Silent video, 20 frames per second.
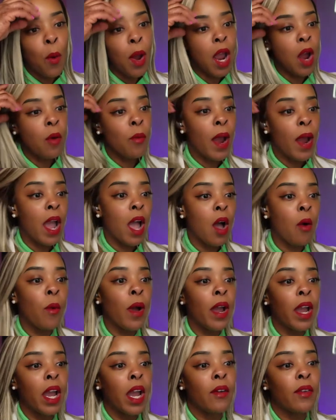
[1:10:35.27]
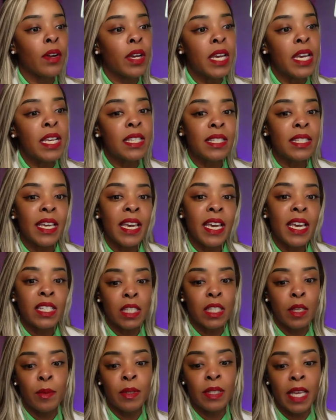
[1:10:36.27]
around wherever he said she
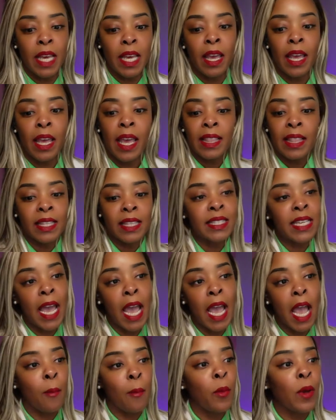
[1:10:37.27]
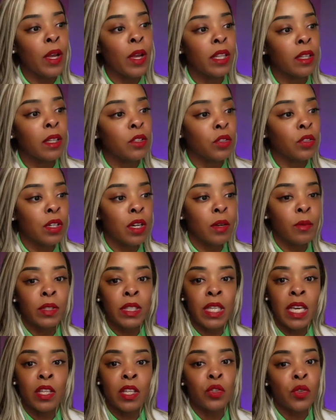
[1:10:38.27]
was at at the time when the drug was
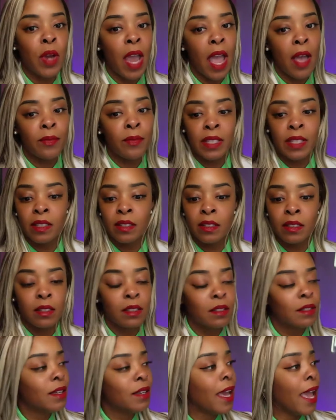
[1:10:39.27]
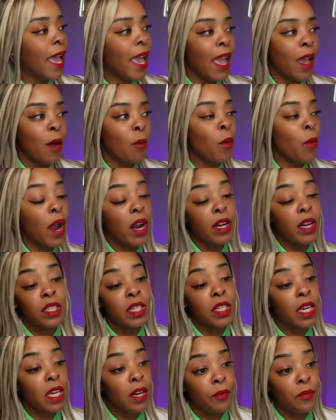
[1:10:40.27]
getting trafficked. And where did she
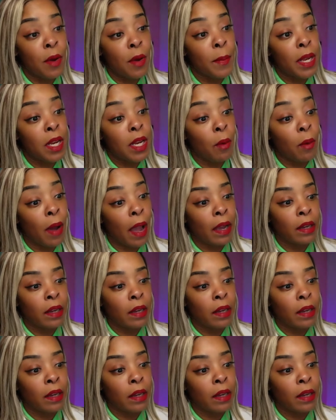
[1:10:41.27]
get it from anyway?